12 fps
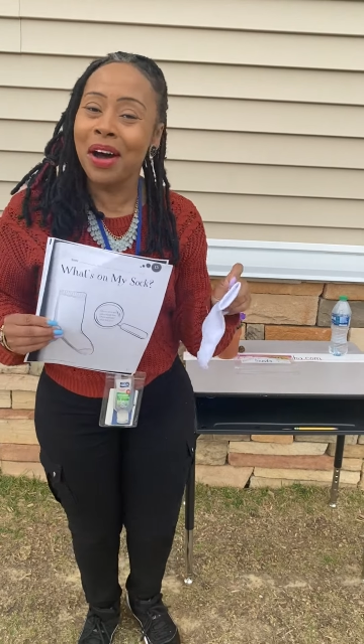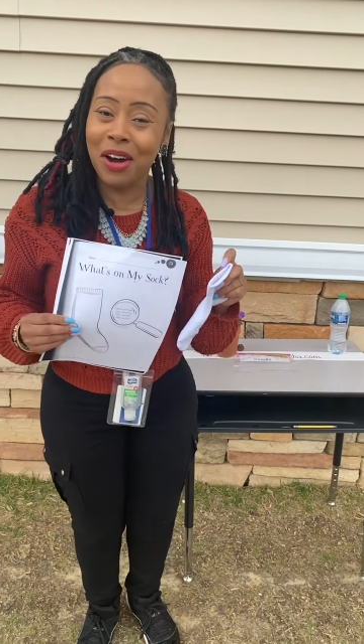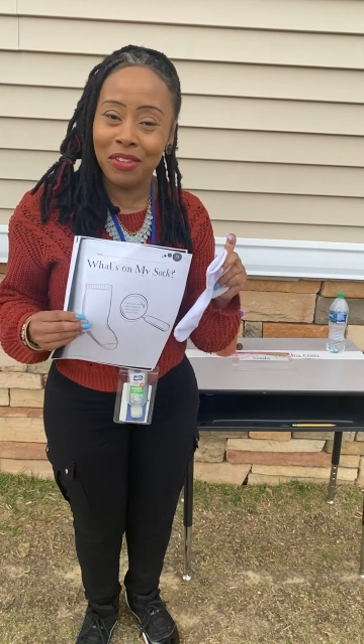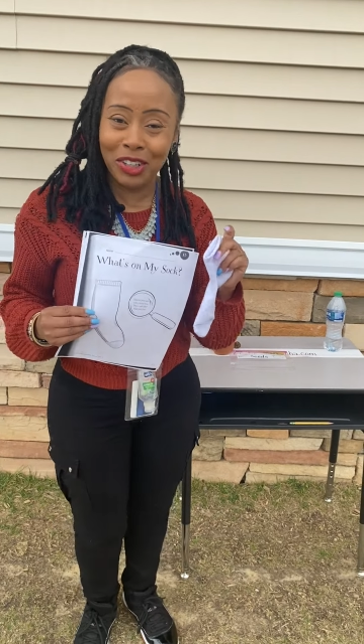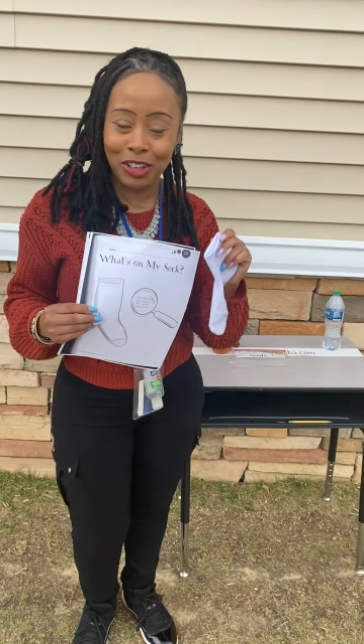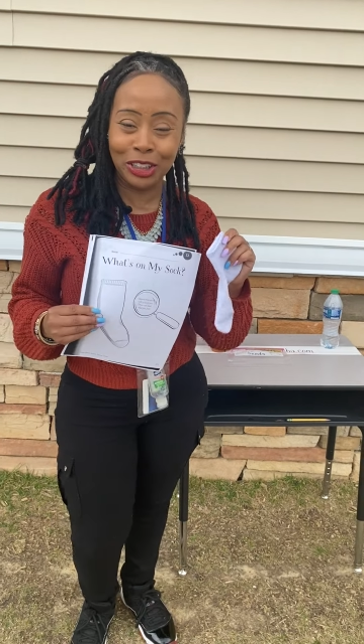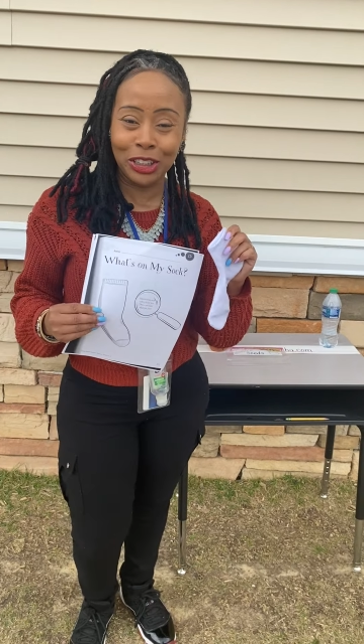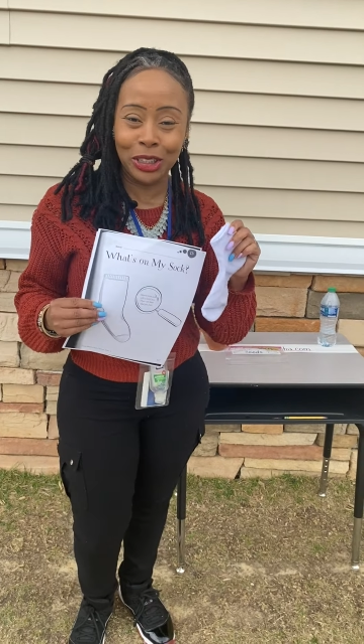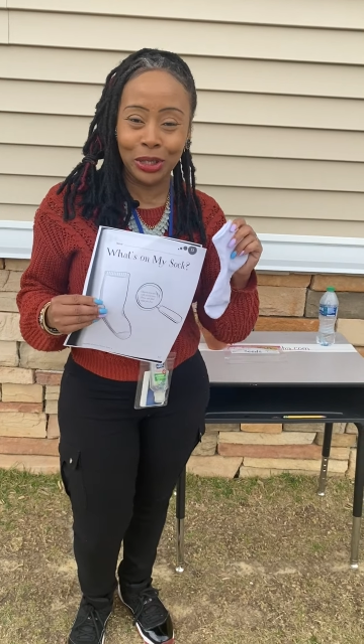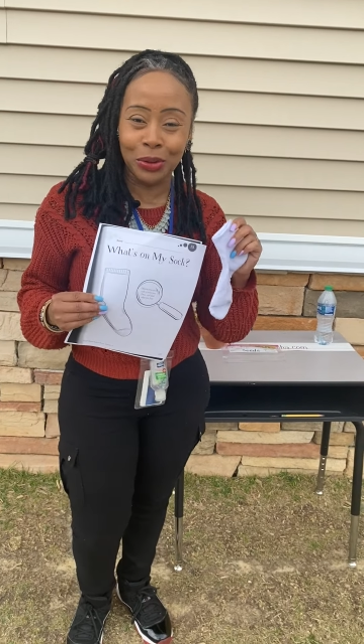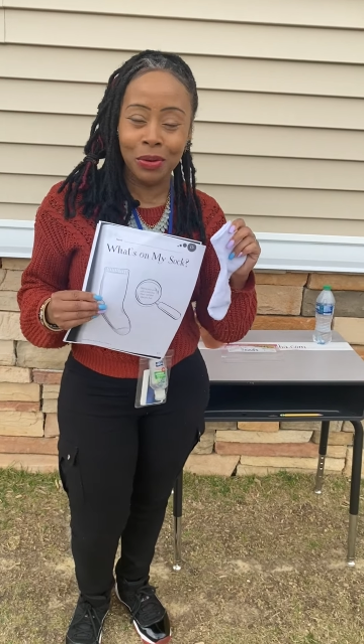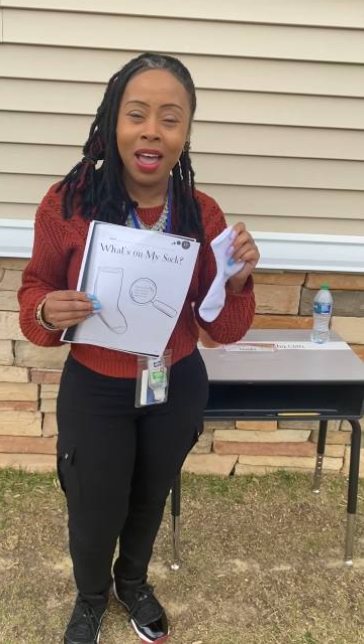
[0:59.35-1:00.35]
of their
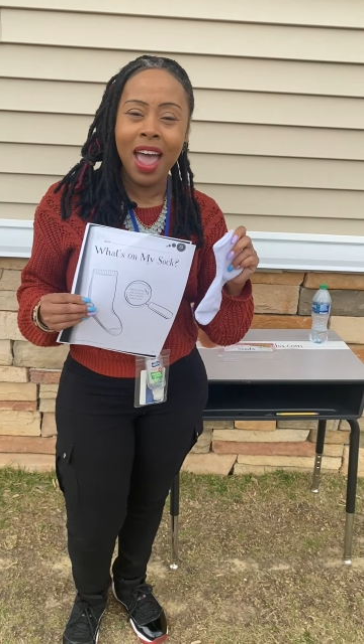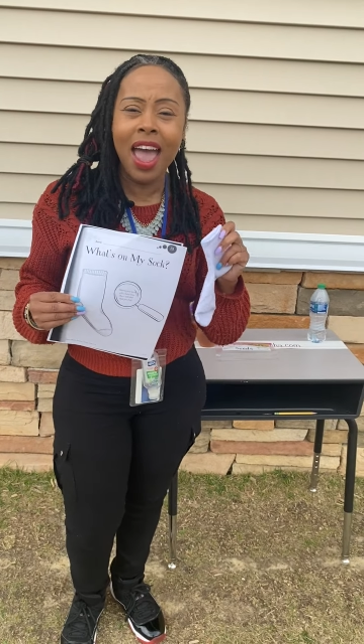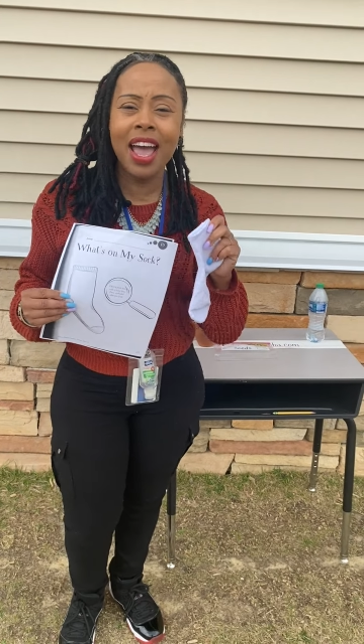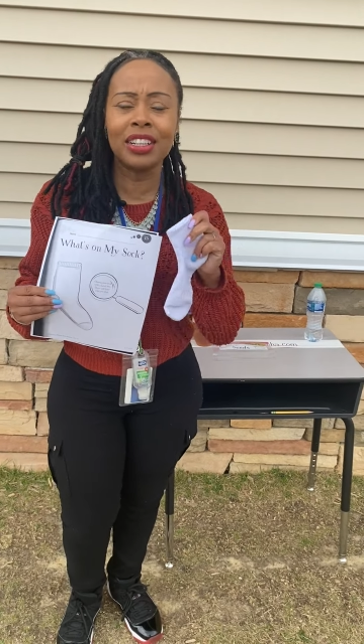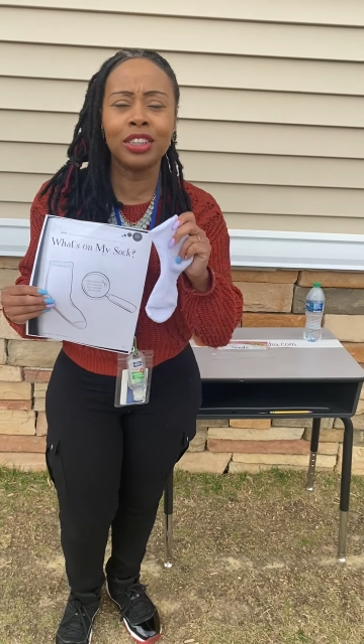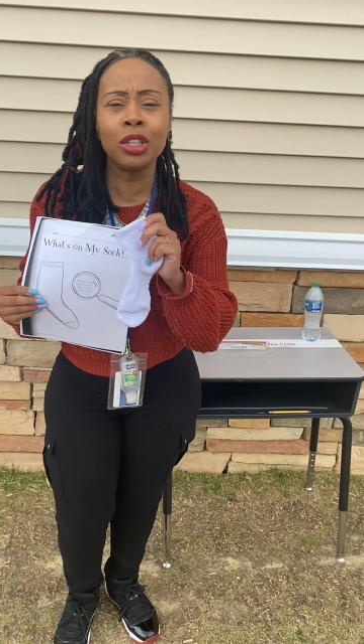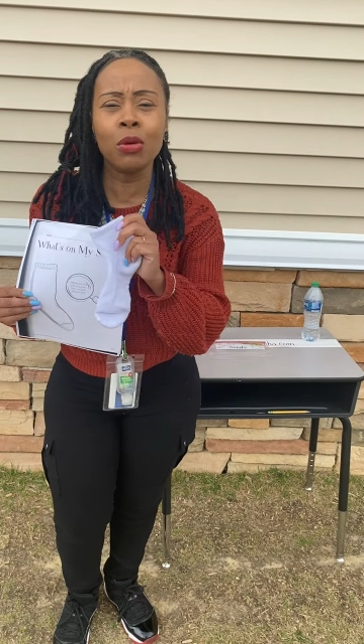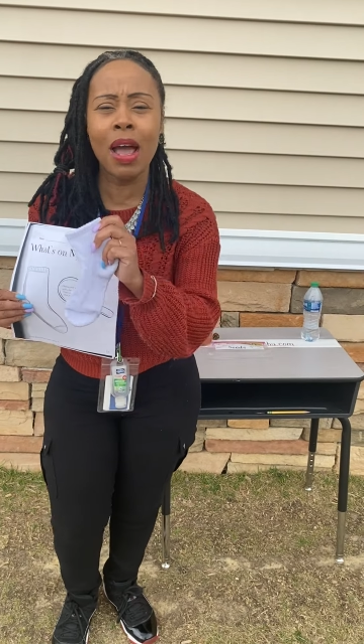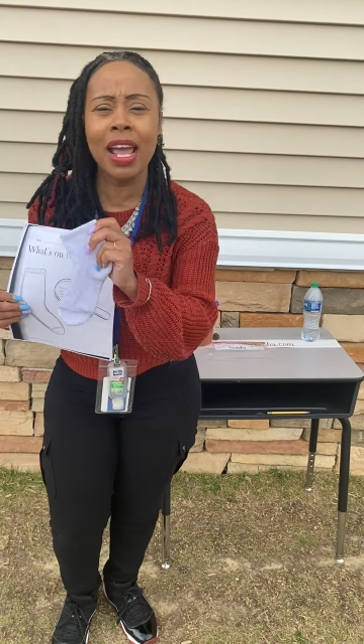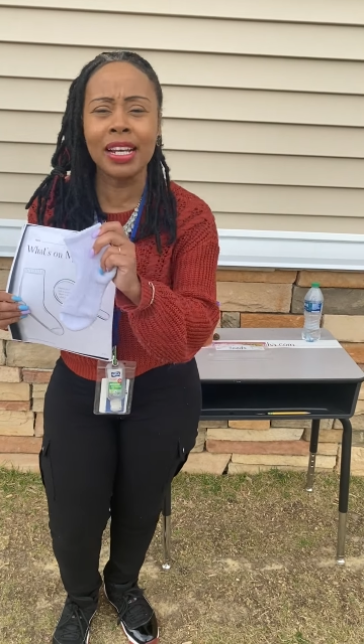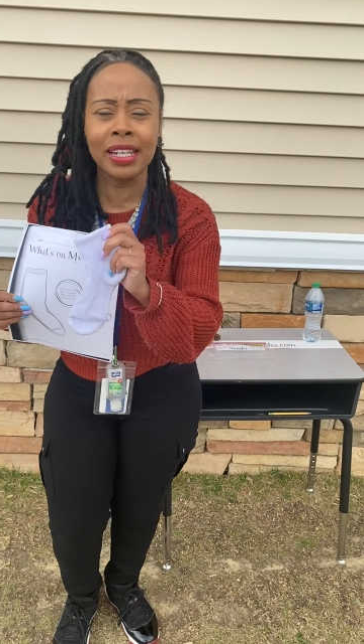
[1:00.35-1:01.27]
shoe and do a